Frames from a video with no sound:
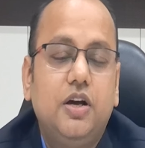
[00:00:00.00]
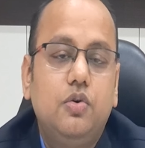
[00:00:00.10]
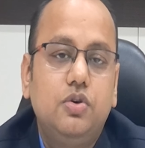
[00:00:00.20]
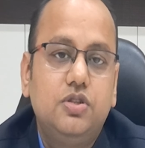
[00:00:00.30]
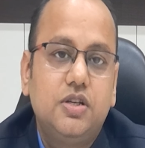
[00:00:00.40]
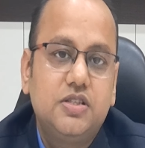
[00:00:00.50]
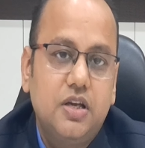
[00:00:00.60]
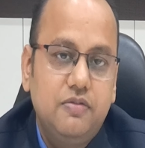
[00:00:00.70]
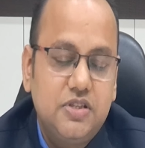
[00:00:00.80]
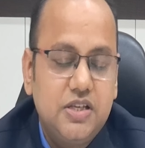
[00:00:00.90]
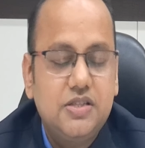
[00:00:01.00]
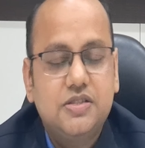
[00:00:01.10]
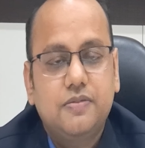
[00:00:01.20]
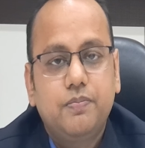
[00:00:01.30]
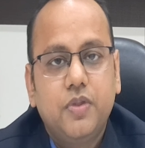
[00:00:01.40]
the goods or
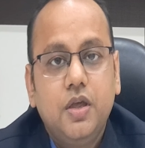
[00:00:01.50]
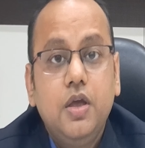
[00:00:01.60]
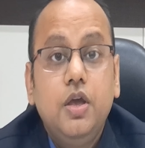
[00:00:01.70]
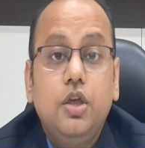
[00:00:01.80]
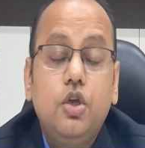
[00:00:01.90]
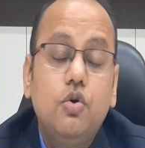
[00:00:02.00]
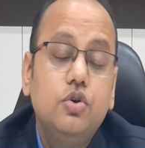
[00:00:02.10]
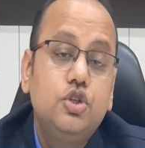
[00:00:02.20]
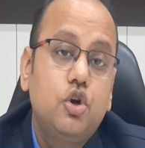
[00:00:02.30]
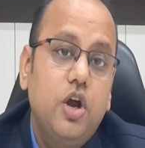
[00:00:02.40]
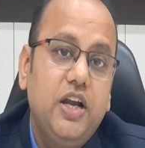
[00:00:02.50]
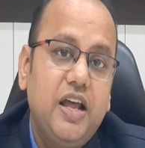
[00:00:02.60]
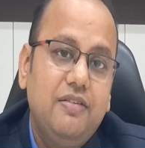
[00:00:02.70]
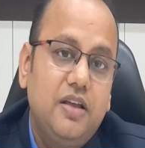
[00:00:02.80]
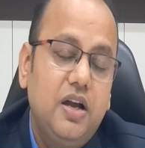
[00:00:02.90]
services, you show it
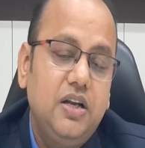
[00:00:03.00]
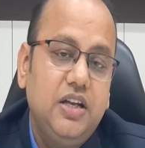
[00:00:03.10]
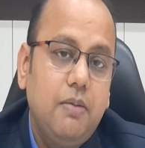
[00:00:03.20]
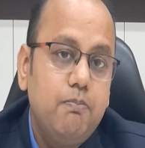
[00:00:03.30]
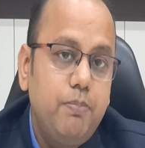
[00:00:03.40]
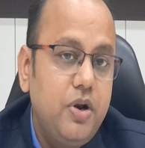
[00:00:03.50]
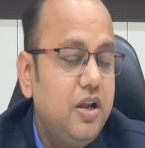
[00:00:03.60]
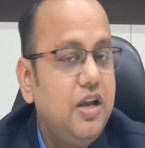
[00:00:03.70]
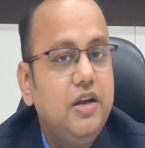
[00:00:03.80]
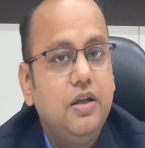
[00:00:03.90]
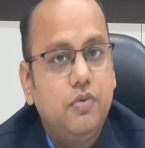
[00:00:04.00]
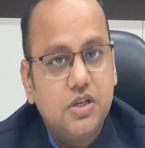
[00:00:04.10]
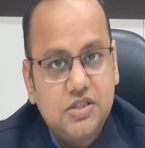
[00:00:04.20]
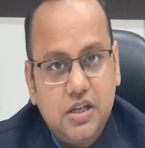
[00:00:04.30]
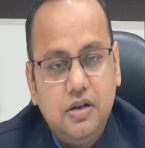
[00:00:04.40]
as a temporary
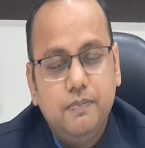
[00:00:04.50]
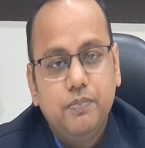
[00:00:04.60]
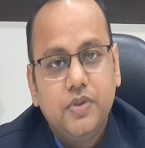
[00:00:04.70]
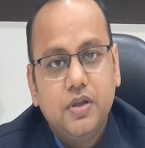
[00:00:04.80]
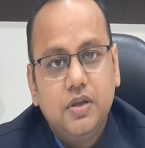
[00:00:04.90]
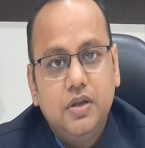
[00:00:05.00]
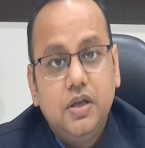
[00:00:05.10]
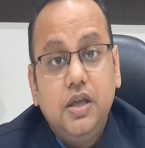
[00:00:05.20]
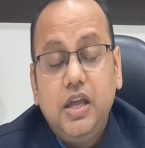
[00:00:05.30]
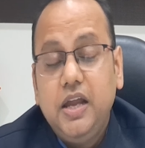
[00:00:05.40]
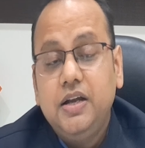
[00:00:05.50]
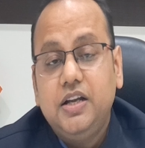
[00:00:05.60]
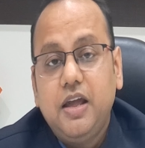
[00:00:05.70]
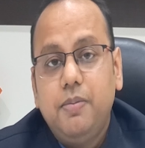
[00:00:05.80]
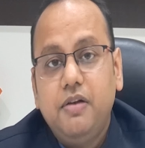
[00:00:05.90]
reversal in
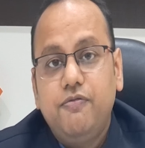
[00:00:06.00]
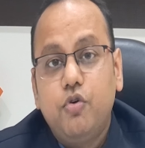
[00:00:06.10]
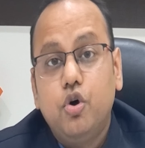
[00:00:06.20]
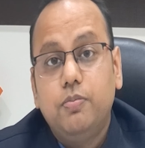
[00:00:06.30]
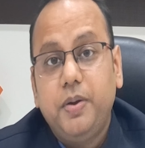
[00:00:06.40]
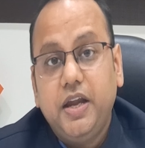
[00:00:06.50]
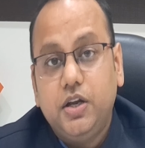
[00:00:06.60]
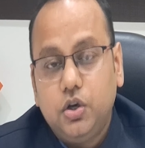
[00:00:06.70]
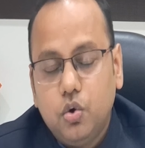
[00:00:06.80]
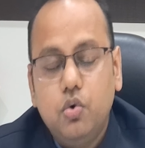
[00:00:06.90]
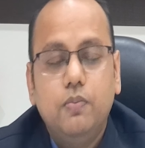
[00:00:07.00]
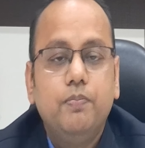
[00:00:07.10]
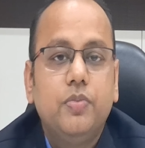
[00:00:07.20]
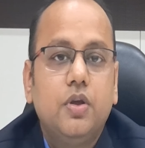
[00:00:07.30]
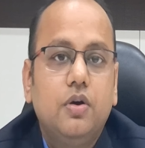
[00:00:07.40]
table 4B2
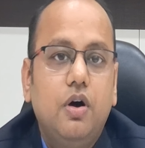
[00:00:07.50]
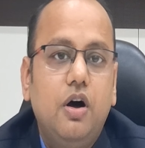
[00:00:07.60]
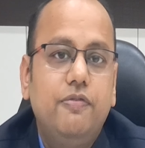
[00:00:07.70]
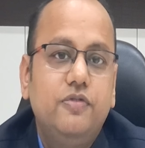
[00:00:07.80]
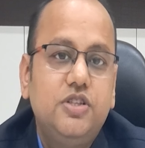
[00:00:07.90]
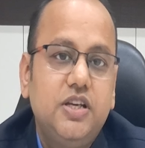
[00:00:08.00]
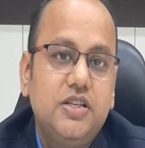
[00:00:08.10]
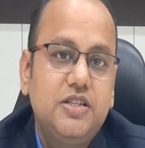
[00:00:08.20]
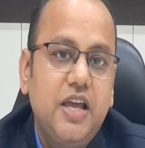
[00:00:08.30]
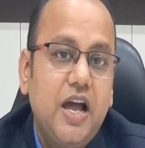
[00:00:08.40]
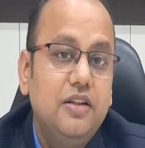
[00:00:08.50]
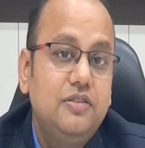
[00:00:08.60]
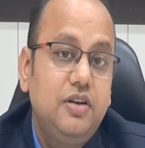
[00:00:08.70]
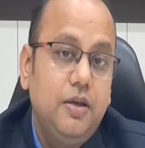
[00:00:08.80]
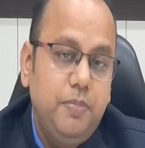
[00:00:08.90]
of GSTR
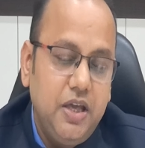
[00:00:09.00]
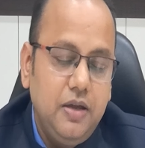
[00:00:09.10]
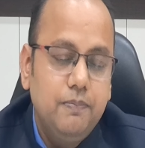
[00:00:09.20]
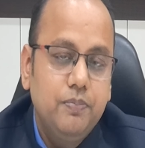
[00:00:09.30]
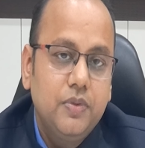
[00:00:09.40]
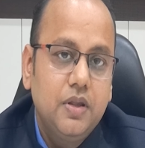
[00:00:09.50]
3B,